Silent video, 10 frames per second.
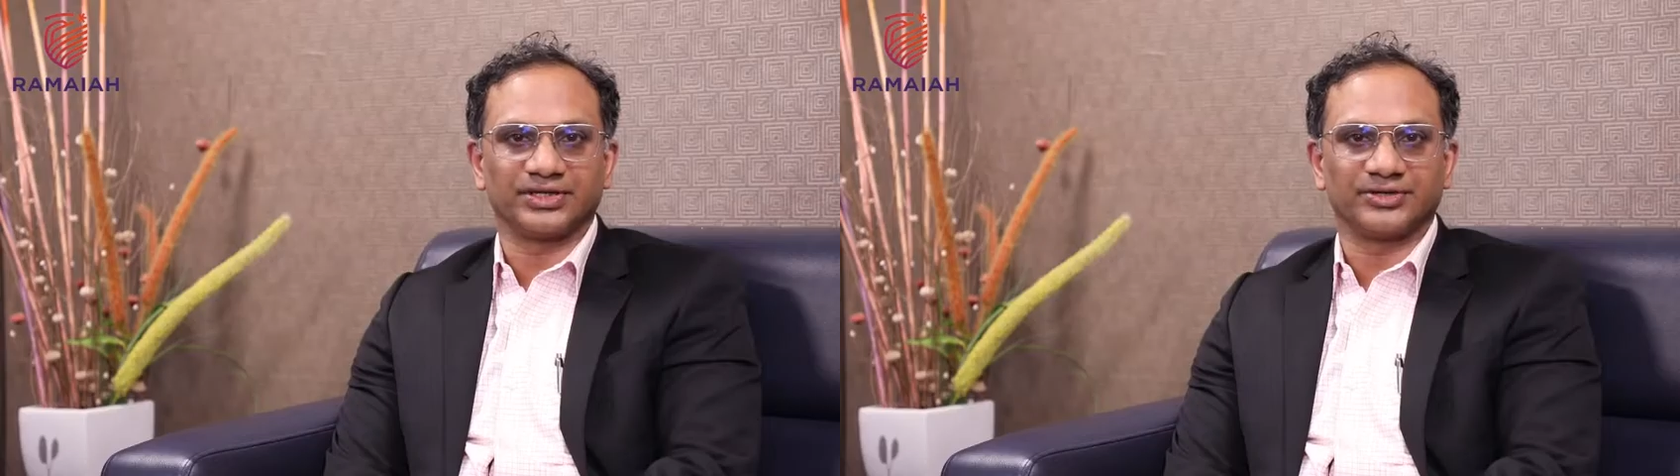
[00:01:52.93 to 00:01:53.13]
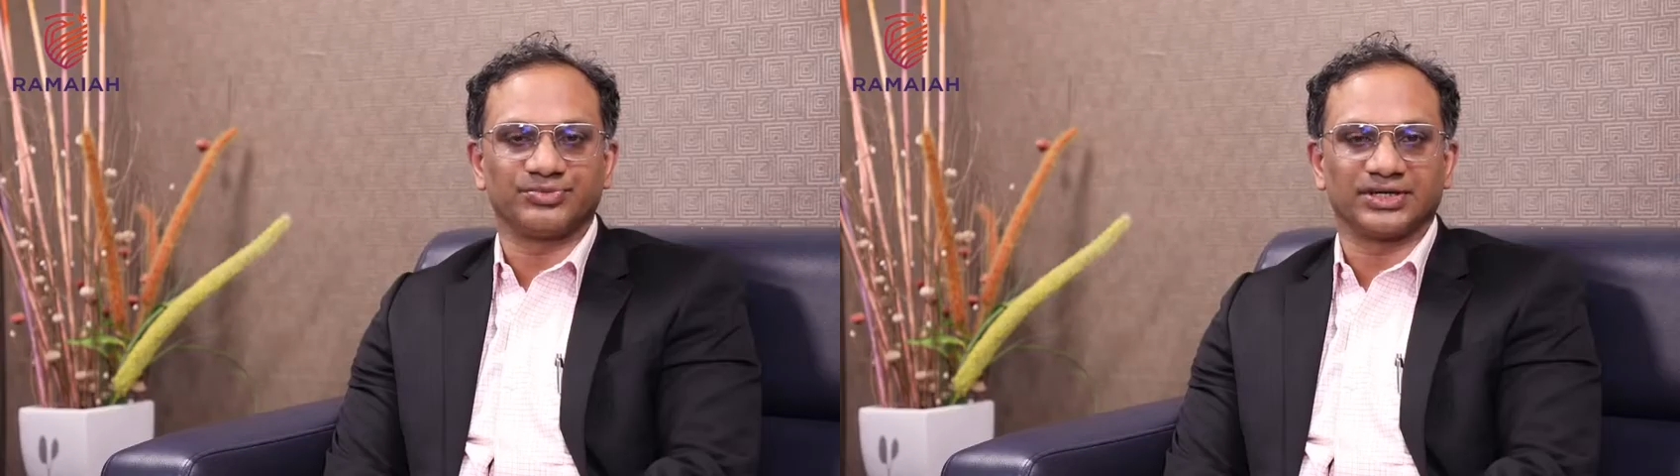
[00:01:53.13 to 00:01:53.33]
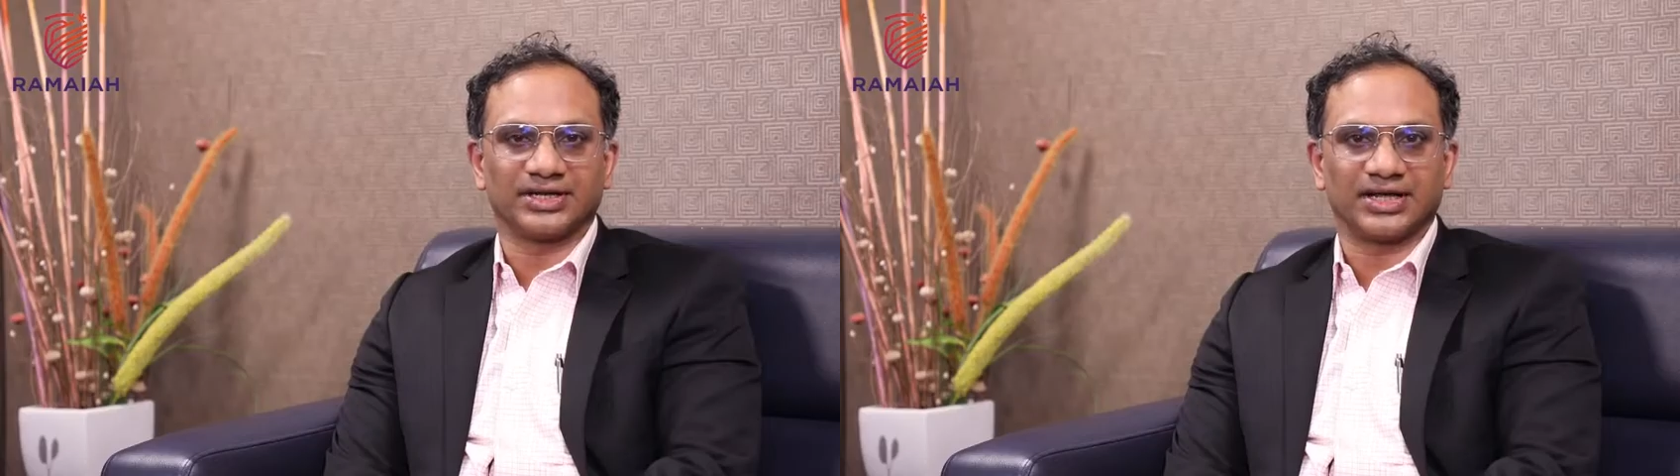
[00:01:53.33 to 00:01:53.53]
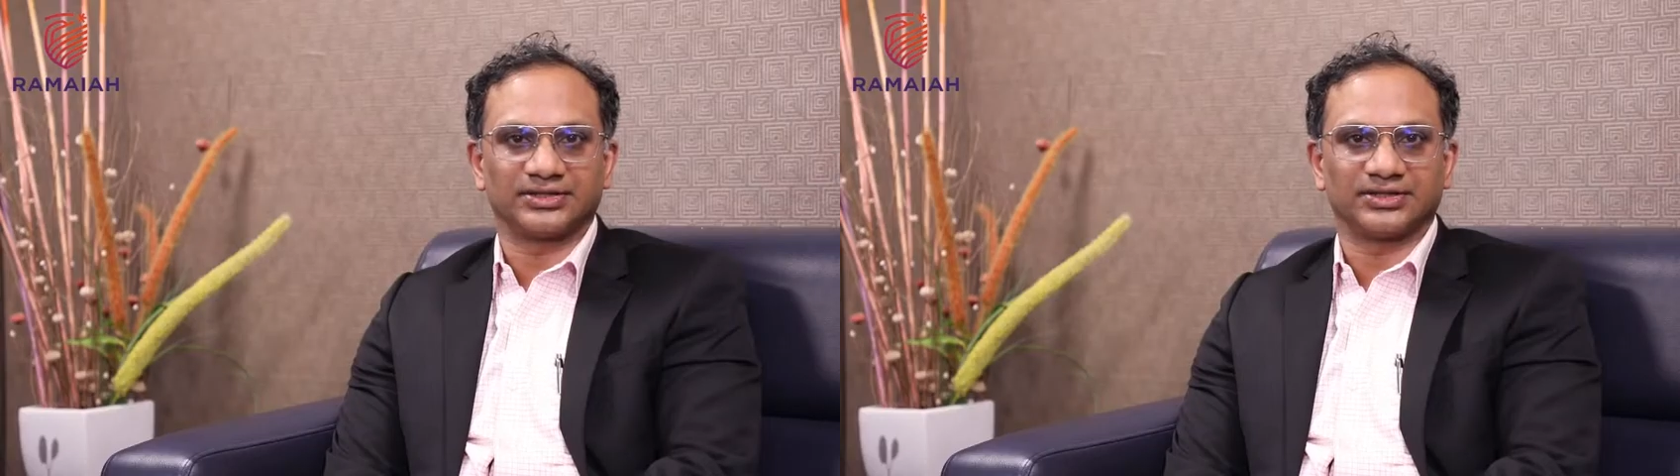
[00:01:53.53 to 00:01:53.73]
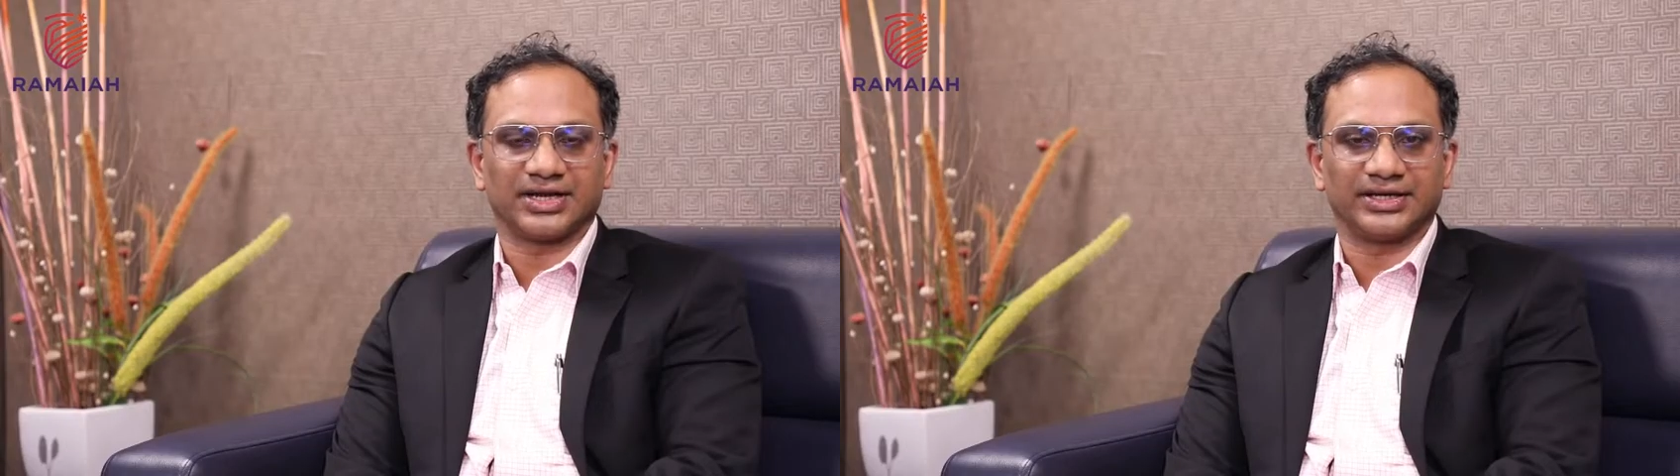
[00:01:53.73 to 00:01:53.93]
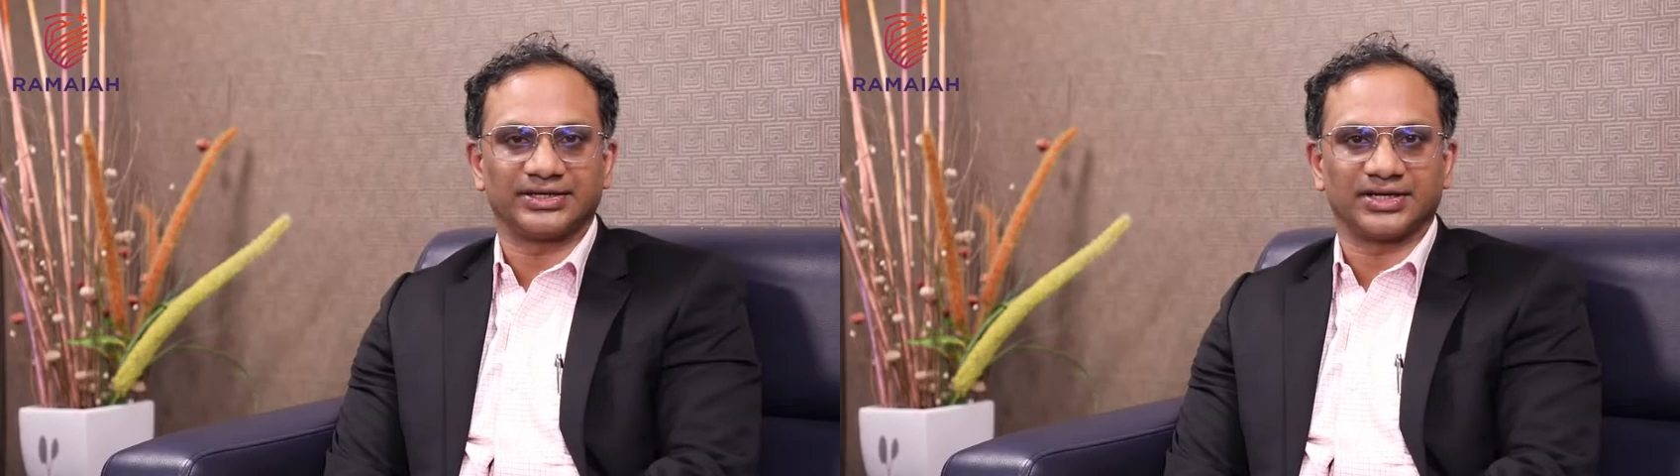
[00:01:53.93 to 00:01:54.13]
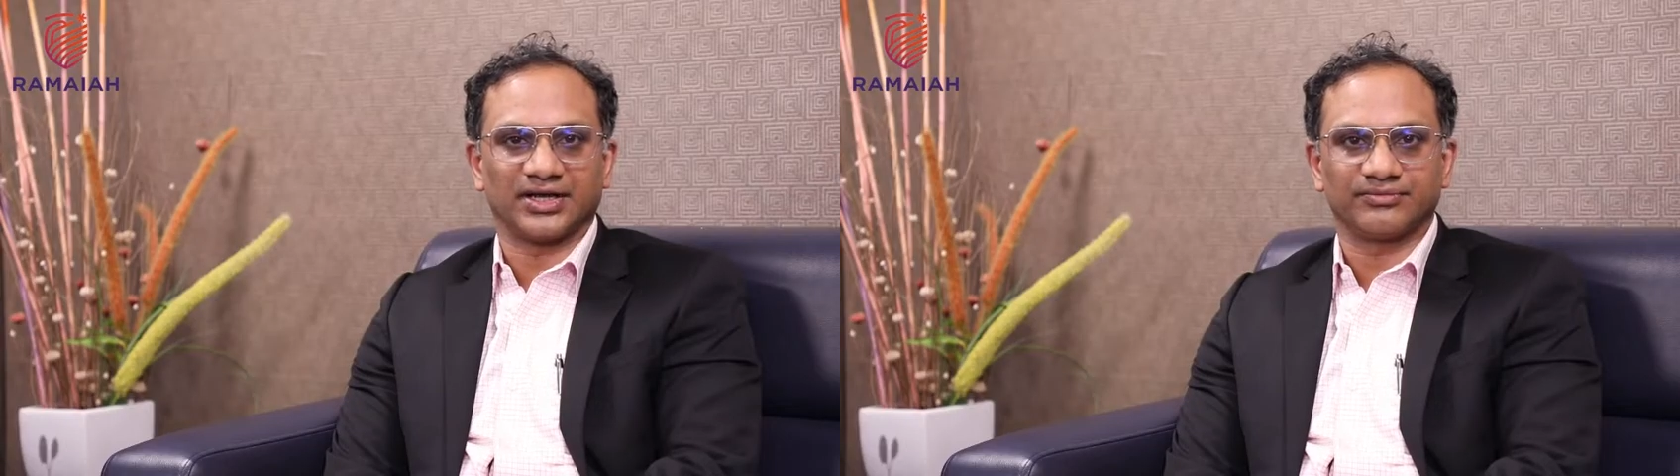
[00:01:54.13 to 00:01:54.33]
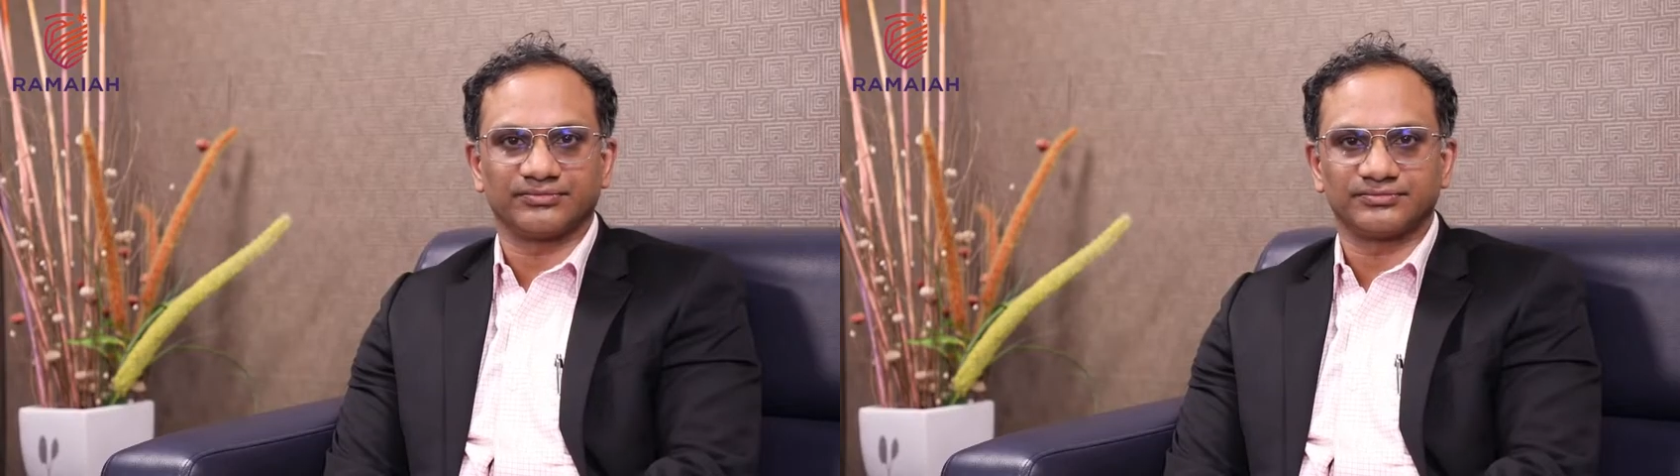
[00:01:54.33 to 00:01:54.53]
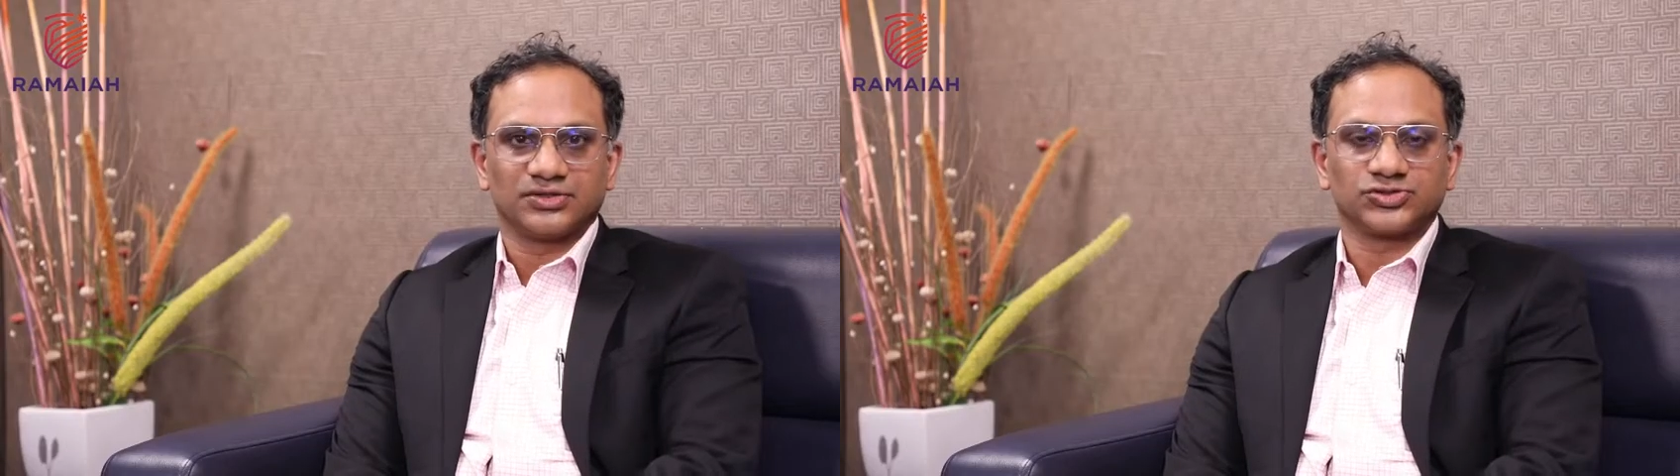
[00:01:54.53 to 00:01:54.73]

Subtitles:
treatment at the right time.